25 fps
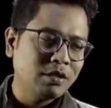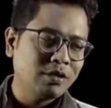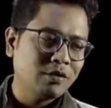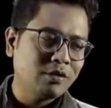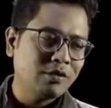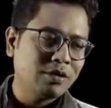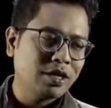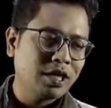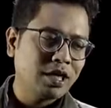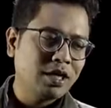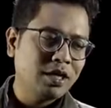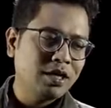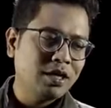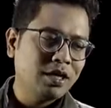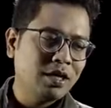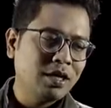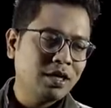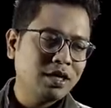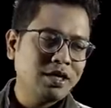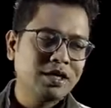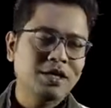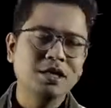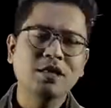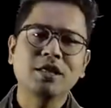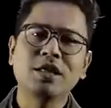Okay,
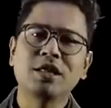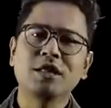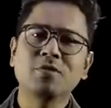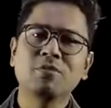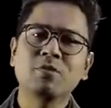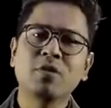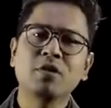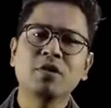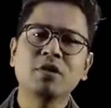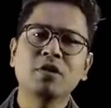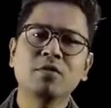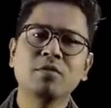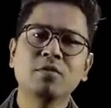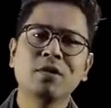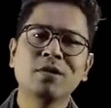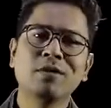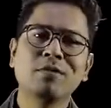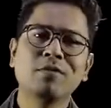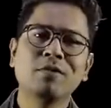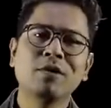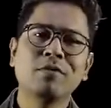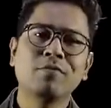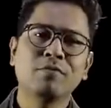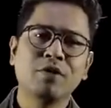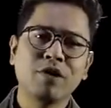he is responsible
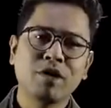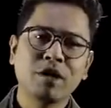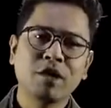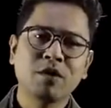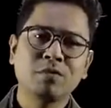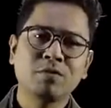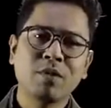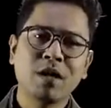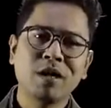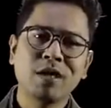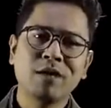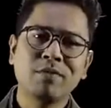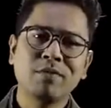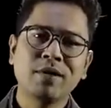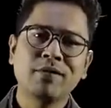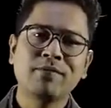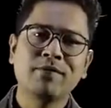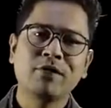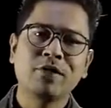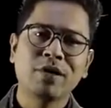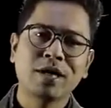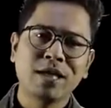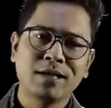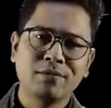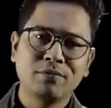to the British Parliament
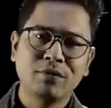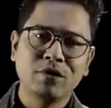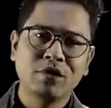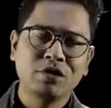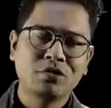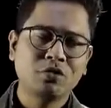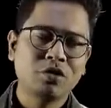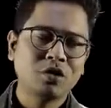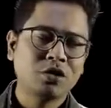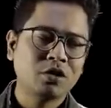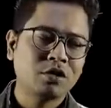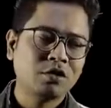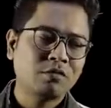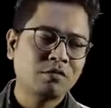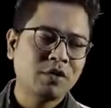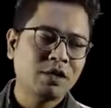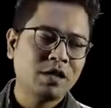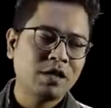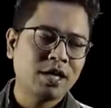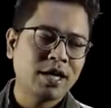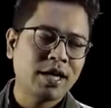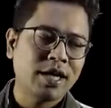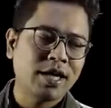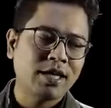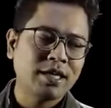for the administration of
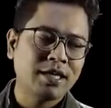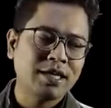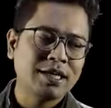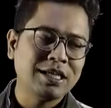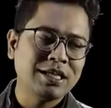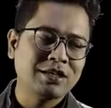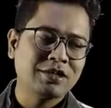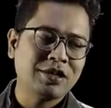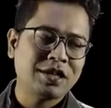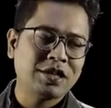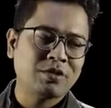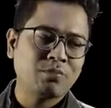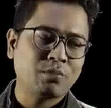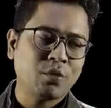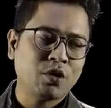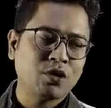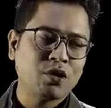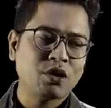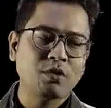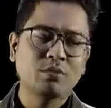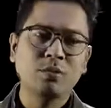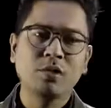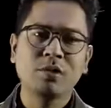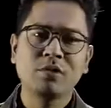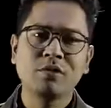India, and he is
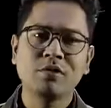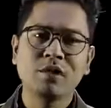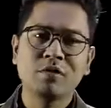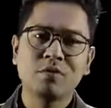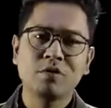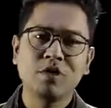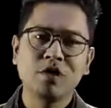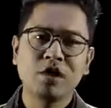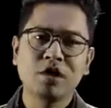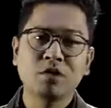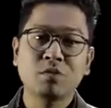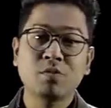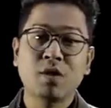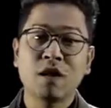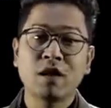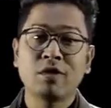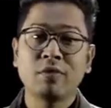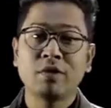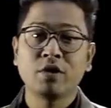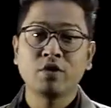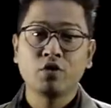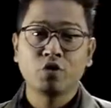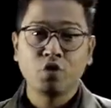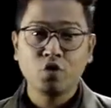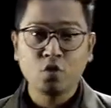responsible to the British
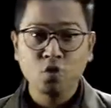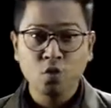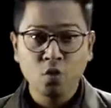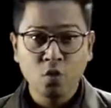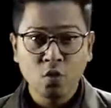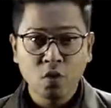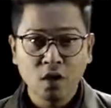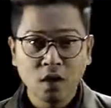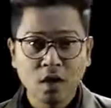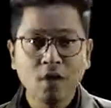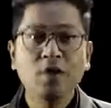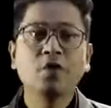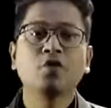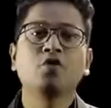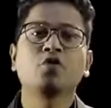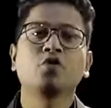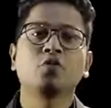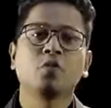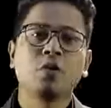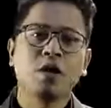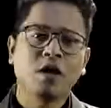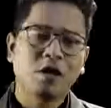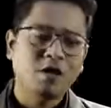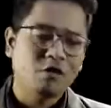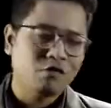Parliament through
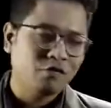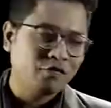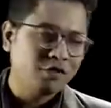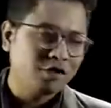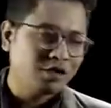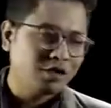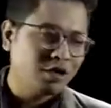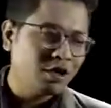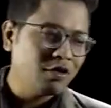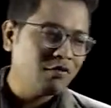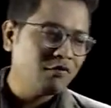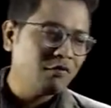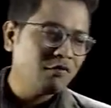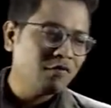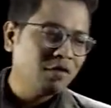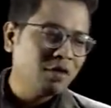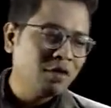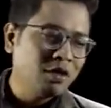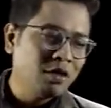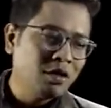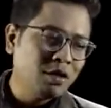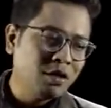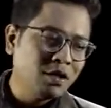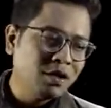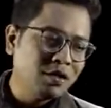the office of
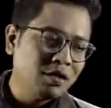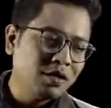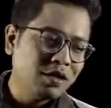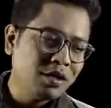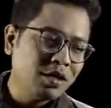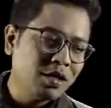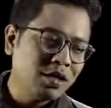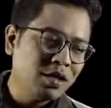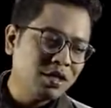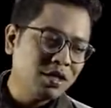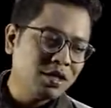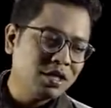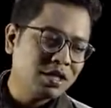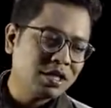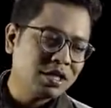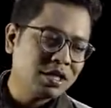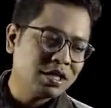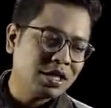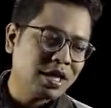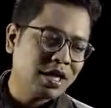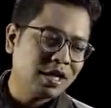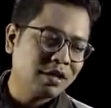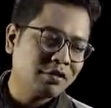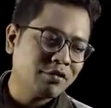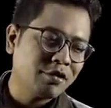the
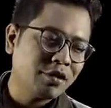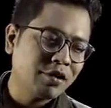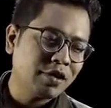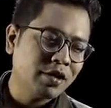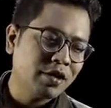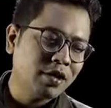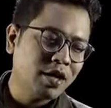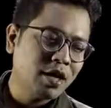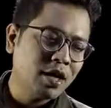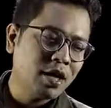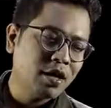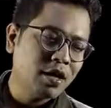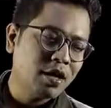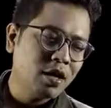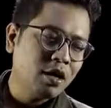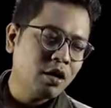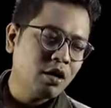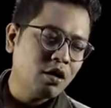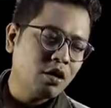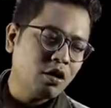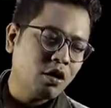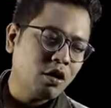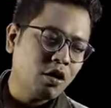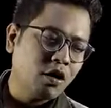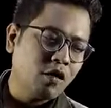Secretary
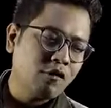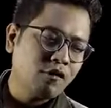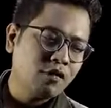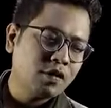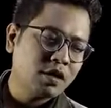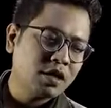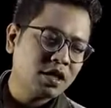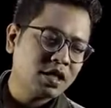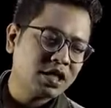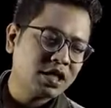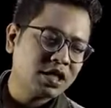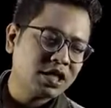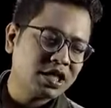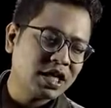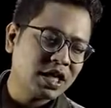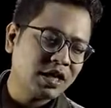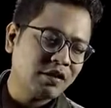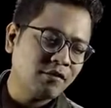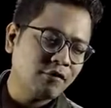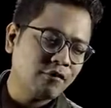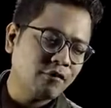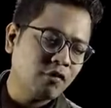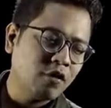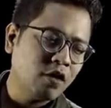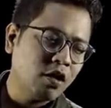of
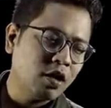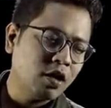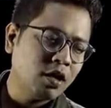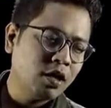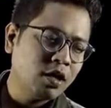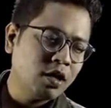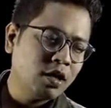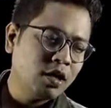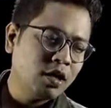State for